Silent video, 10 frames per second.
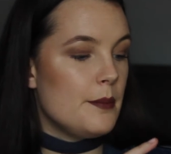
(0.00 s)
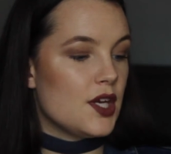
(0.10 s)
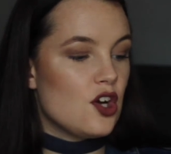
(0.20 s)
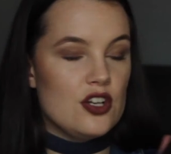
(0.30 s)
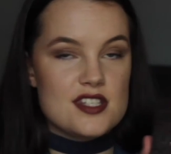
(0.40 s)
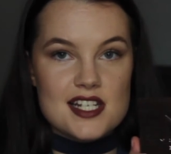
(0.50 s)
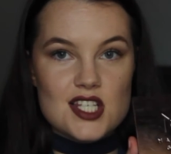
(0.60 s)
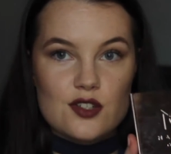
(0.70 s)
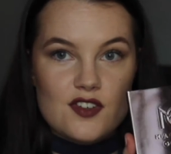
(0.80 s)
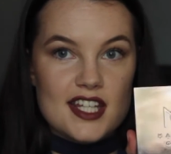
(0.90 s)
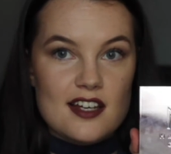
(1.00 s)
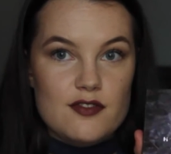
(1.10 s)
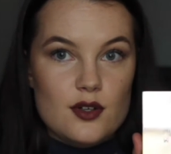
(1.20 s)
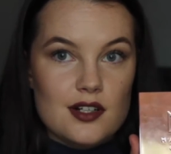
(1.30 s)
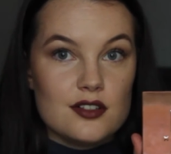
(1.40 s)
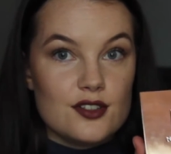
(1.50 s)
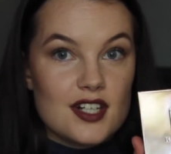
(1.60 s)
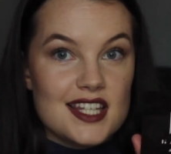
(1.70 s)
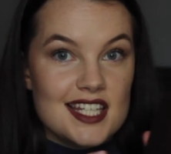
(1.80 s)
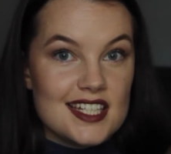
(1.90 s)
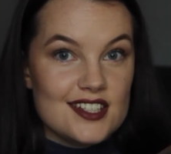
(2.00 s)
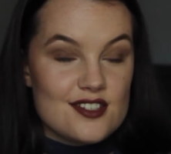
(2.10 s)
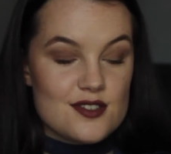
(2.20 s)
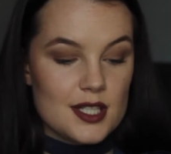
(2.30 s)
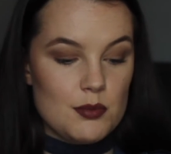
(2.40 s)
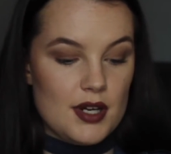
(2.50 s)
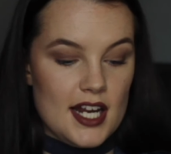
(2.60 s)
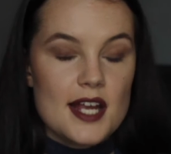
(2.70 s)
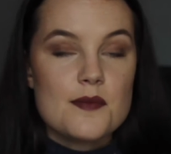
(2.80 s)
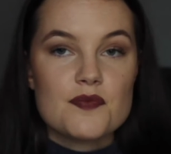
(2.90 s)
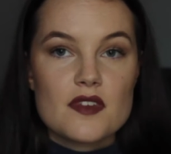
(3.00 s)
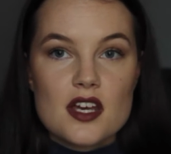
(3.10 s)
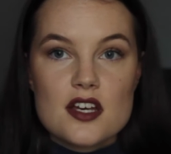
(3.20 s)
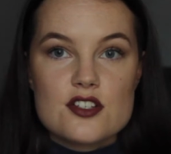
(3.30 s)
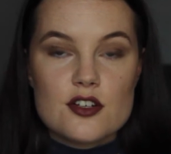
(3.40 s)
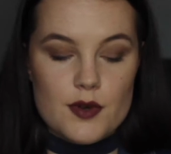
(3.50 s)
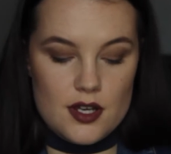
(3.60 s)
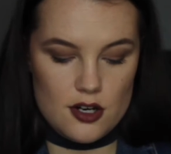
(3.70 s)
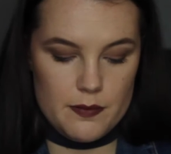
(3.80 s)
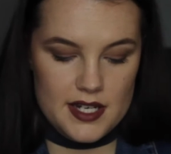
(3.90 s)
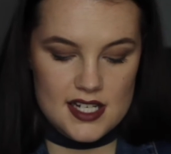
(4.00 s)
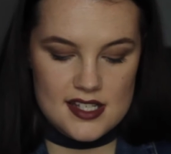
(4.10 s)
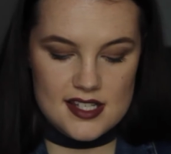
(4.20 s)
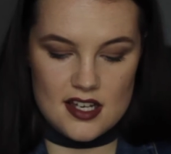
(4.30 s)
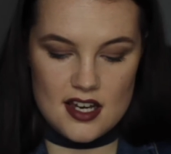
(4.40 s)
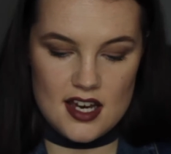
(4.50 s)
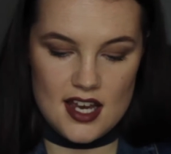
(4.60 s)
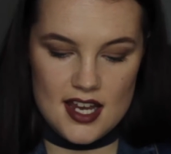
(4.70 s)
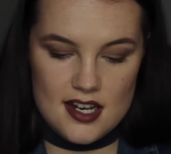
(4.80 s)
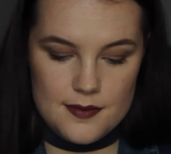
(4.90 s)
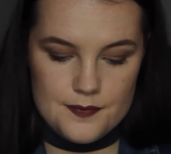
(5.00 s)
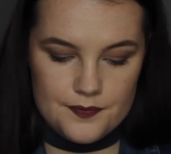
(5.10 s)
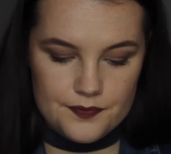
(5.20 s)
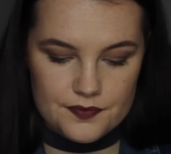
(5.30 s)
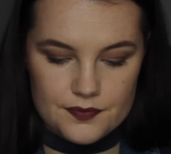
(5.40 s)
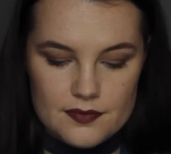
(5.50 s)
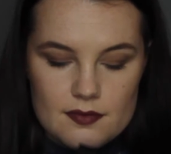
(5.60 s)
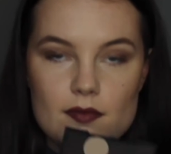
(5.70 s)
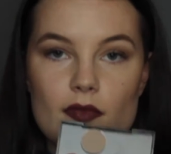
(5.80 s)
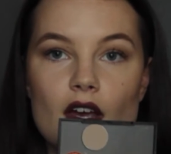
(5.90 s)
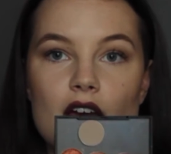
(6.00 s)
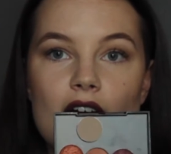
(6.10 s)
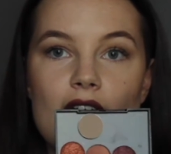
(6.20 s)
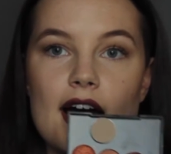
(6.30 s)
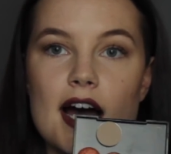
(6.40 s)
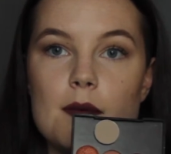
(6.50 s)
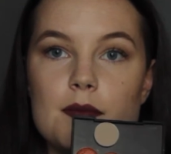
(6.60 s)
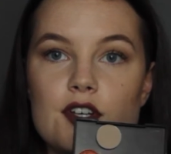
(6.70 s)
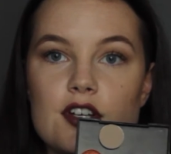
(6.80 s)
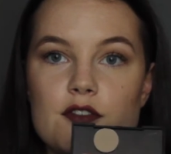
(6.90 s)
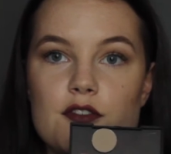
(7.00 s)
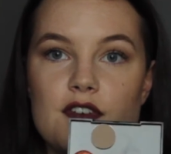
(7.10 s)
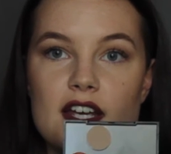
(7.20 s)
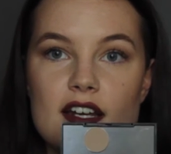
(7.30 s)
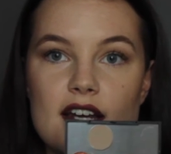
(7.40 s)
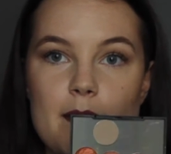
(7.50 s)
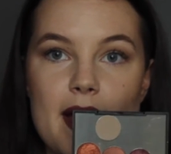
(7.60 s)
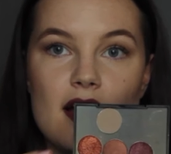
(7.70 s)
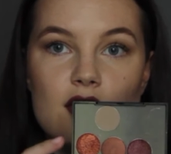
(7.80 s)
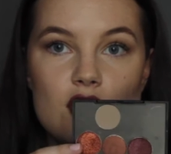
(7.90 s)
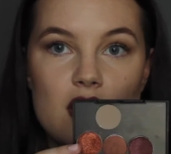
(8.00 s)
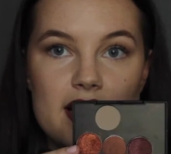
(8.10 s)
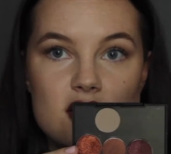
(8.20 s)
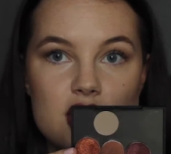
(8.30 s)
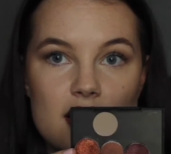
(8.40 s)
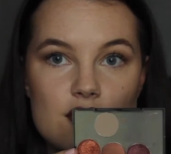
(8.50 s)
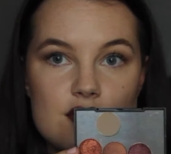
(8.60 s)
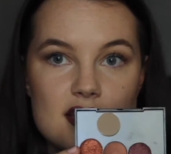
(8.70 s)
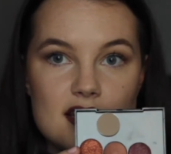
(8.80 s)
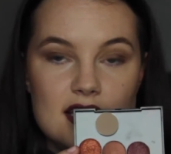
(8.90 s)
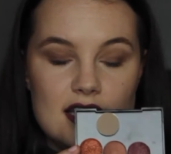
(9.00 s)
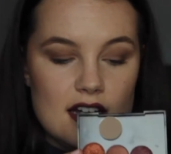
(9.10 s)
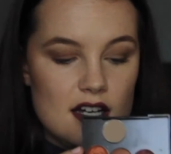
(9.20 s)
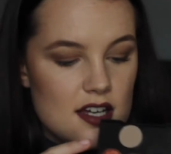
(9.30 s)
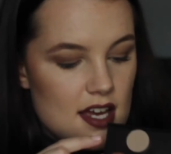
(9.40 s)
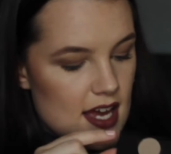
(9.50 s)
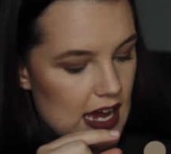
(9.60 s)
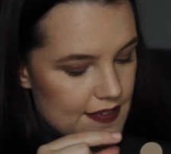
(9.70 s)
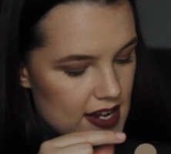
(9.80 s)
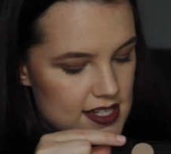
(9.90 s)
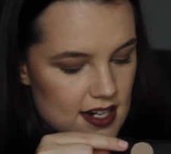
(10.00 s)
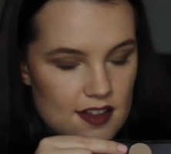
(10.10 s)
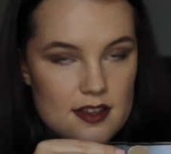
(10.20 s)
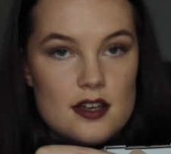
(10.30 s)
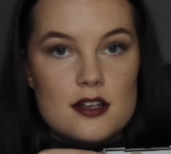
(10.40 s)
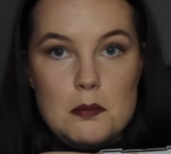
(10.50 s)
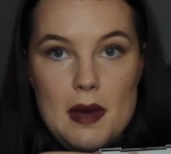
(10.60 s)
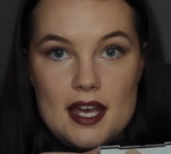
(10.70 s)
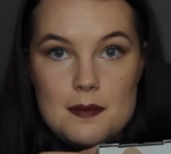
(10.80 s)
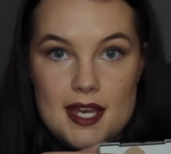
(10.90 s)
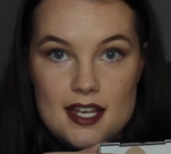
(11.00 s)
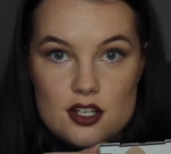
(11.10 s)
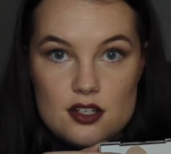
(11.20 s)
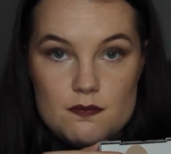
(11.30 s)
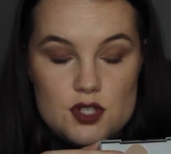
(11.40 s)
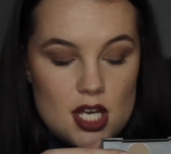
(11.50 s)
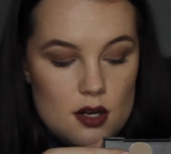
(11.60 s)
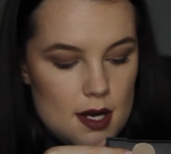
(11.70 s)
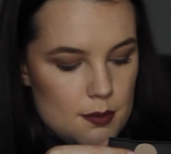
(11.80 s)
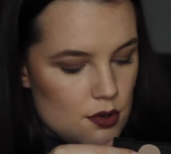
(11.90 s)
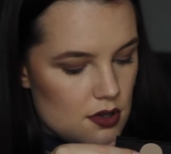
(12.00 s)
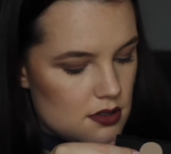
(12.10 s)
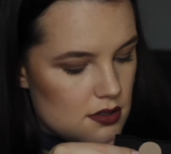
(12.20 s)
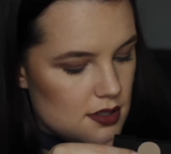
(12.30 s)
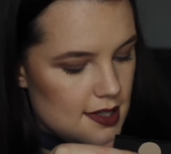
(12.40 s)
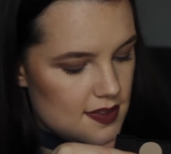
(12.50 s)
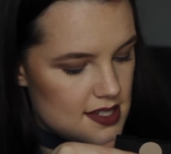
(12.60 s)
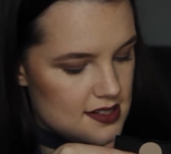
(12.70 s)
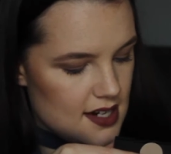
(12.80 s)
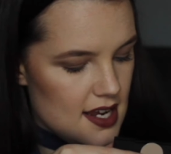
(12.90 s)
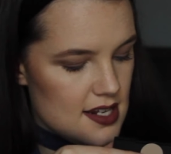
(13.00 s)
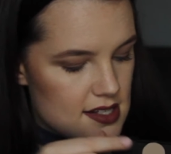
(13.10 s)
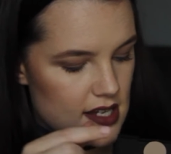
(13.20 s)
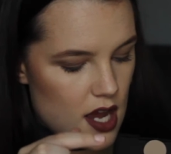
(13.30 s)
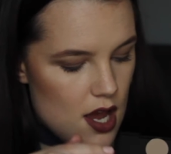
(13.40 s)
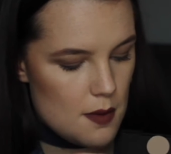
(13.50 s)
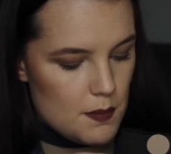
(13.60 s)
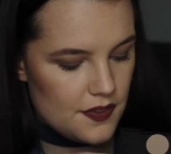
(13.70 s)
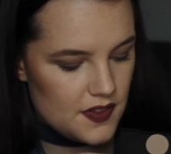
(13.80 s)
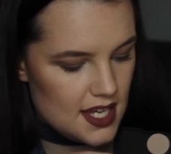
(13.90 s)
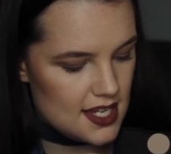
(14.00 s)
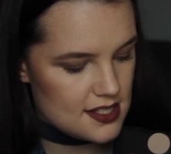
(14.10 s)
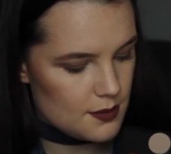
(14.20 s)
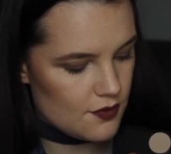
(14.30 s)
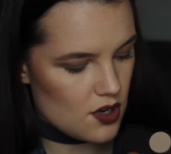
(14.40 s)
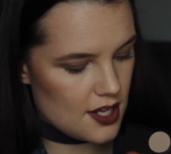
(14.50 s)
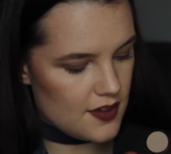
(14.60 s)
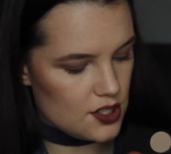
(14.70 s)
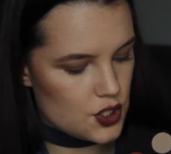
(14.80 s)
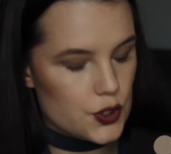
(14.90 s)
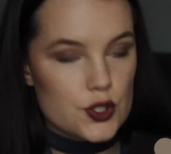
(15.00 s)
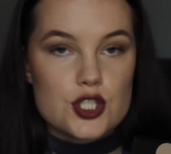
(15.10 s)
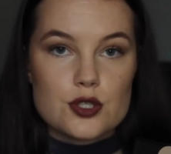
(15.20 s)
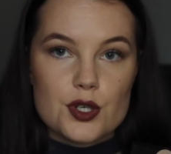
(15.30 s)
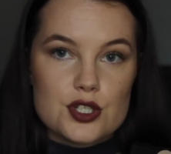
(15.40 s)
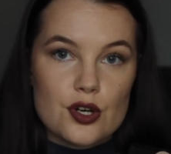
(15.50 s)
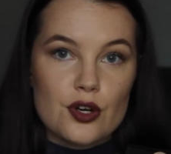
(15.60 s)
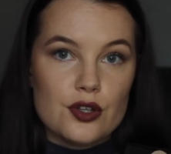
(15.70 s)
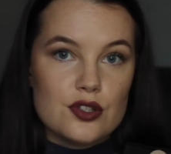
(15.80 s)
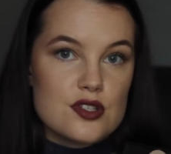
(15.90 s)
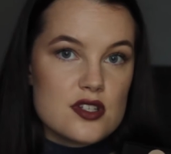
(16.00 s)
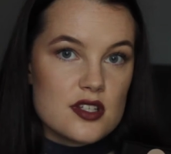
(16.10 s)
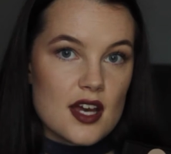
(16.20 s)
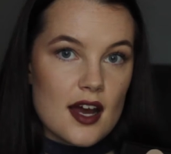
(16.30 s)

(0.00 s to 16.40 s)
because it's sort of got that foiled look. I think it looks really pretty. So if we open inside, you can fit about 9 shadows in here, and that's that other MAC Amiga shadow I bought in the States. But these, so we've got, I think, 2 duotones.